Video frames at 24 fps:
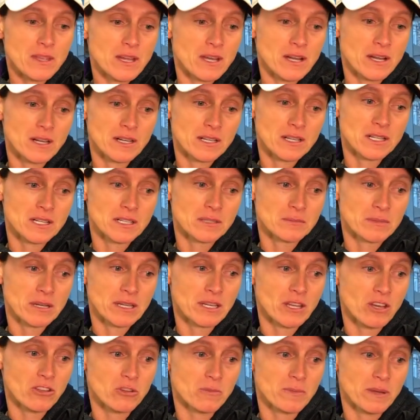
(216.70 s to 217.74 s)

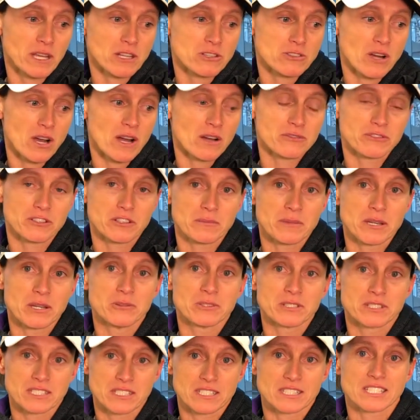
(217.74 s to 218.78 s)
Another big draw for me
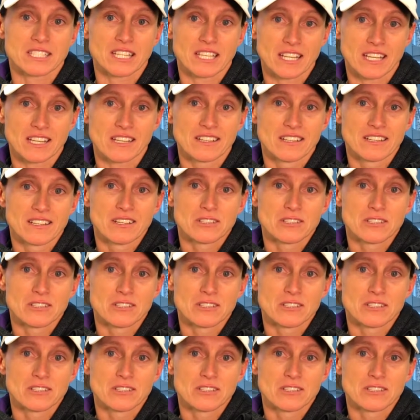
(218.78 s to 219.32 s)
was the city.